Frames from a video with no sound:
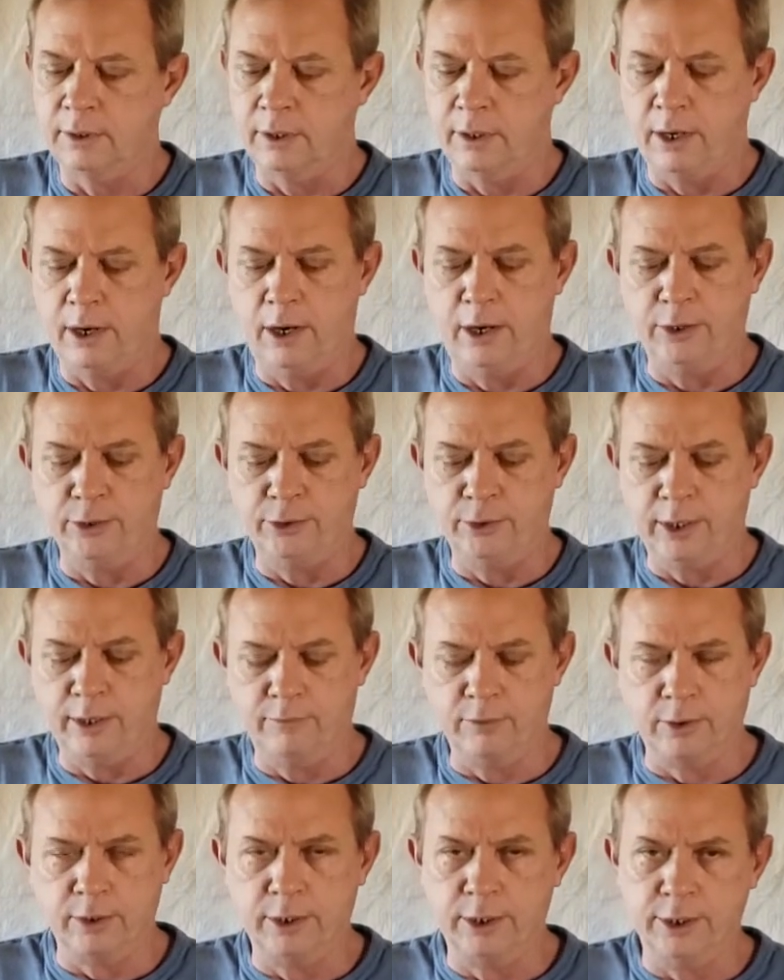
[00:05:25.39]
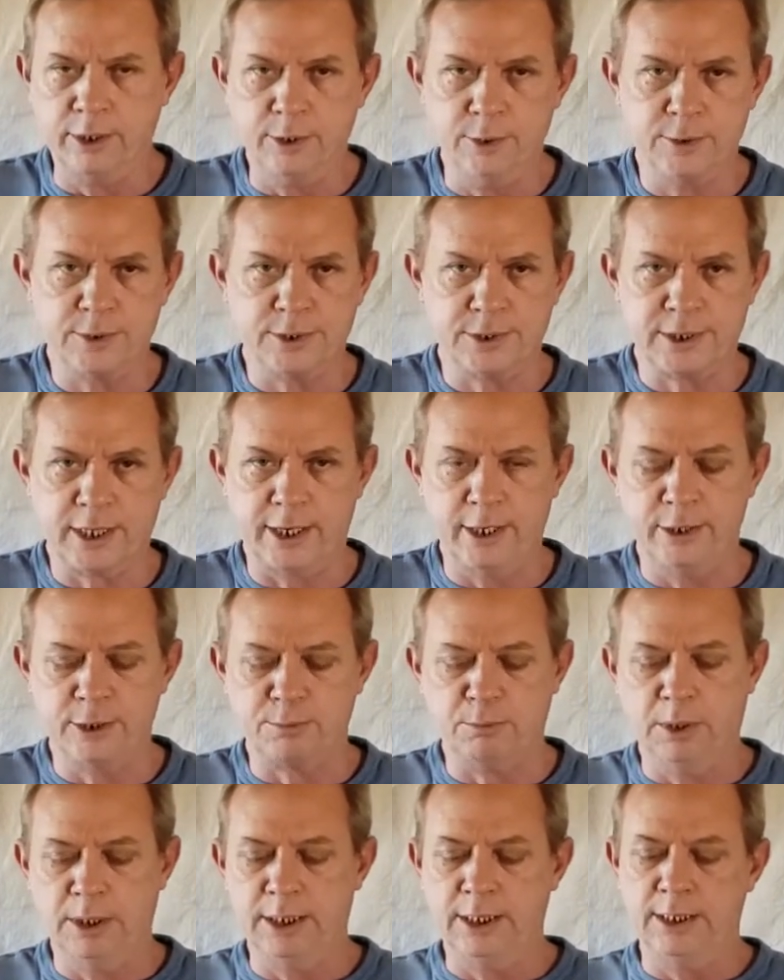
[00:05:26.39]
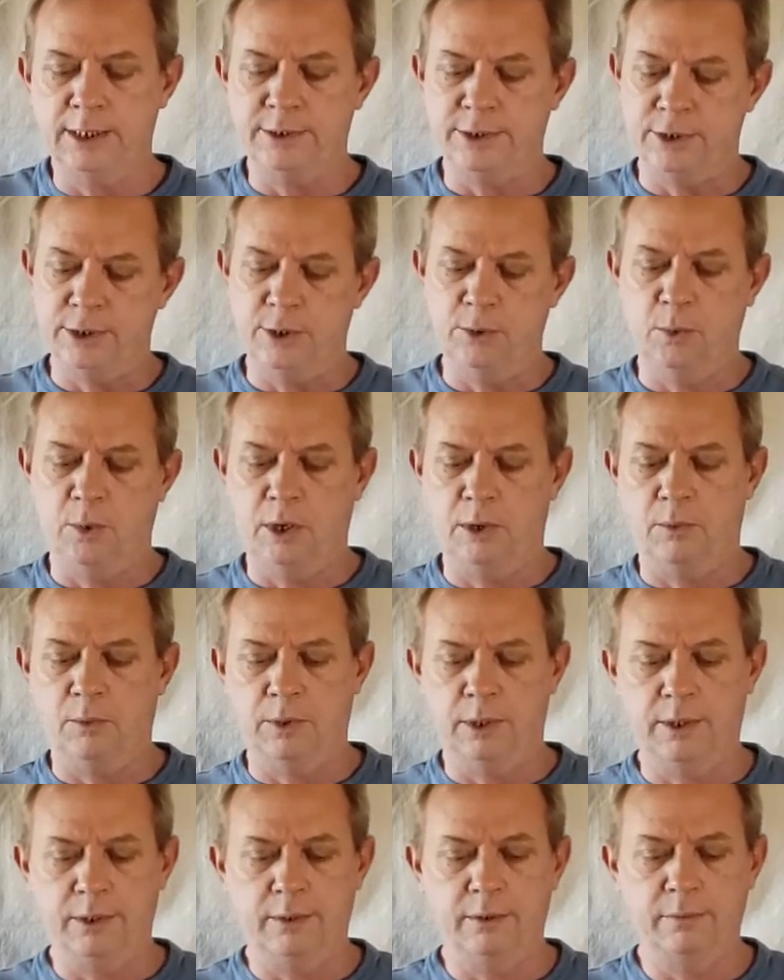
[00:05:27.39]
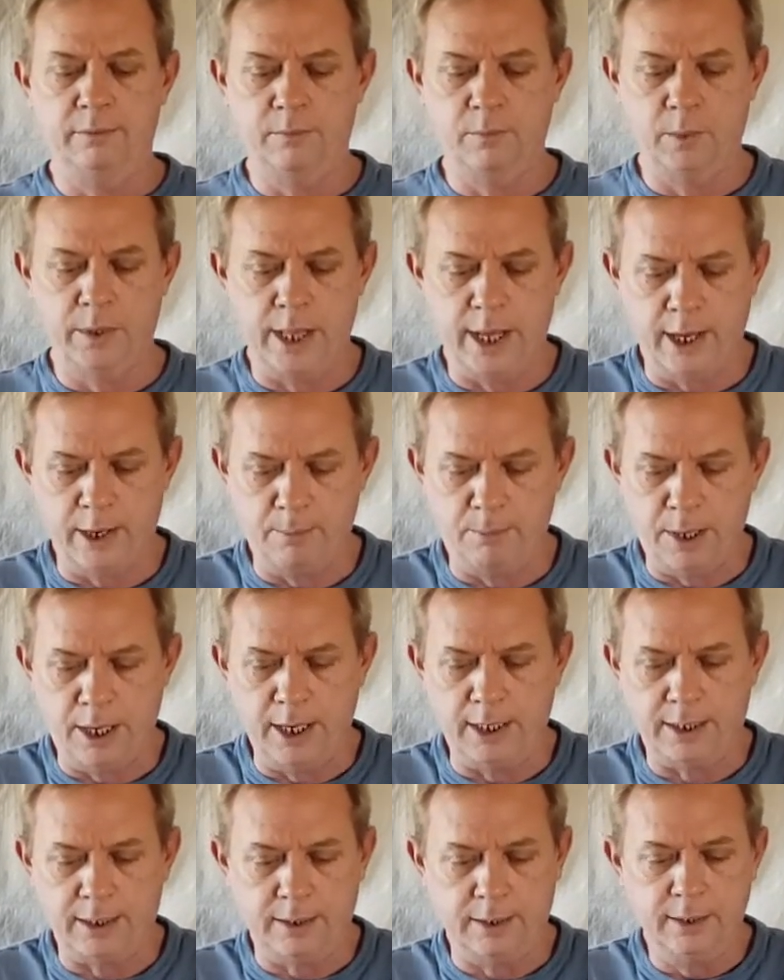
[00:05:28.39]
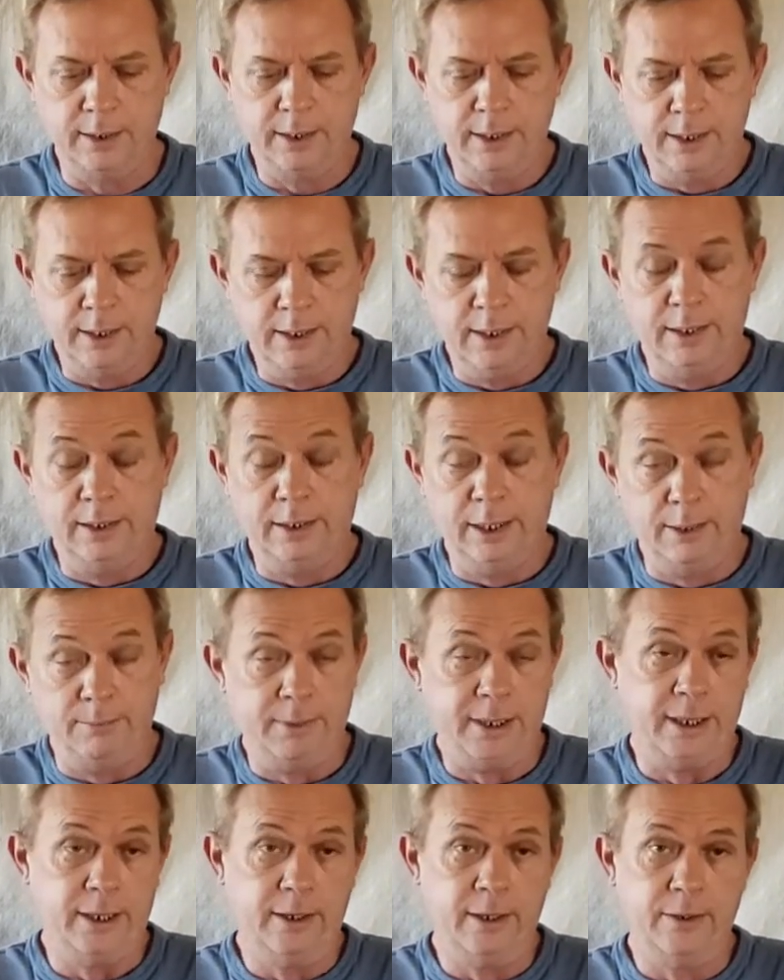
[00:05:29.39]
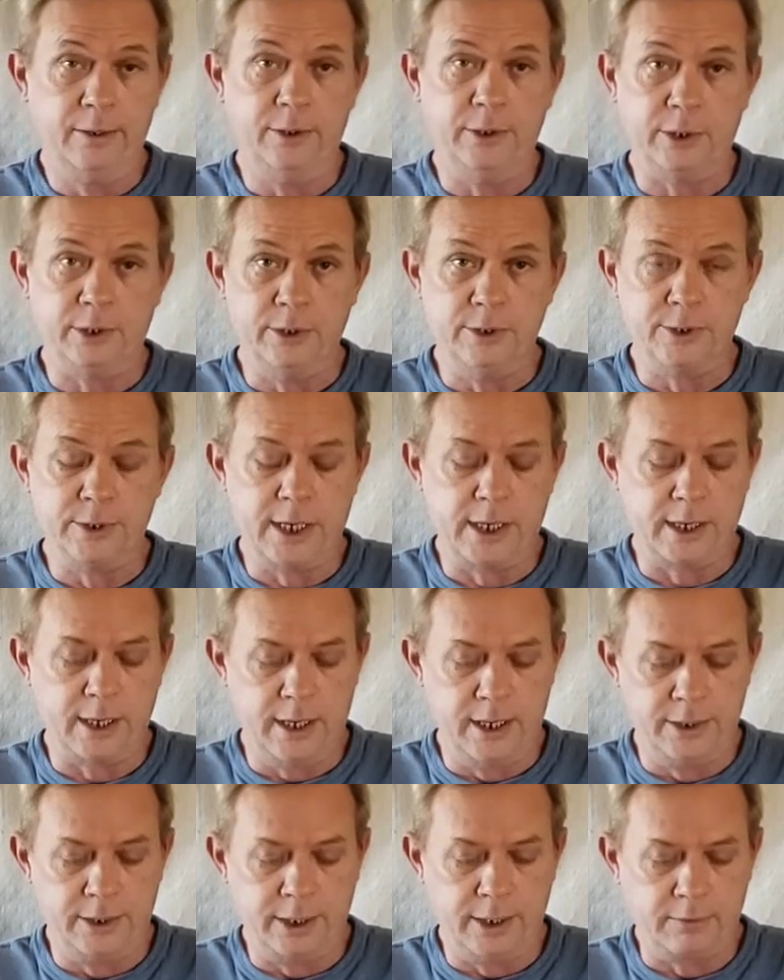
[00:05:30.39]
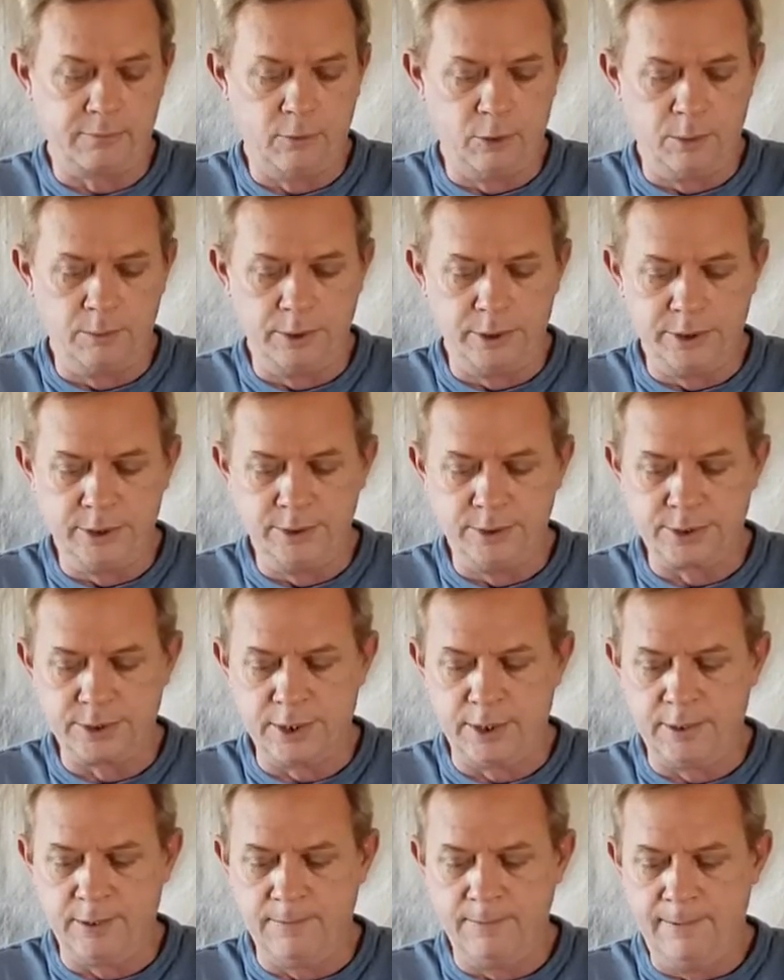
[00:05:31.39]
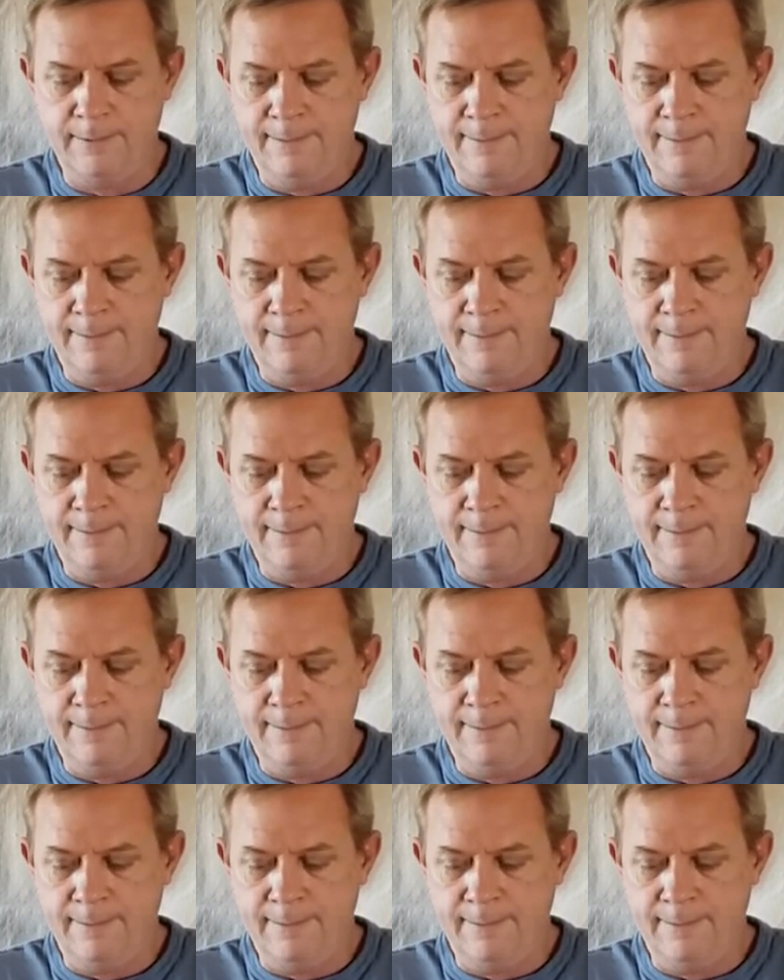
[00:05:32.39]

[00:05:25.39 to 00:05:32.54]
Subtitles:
all you're ever going to use is 8-inch blades, and you want one without a pocket, let me know. You can use that contact form to do so.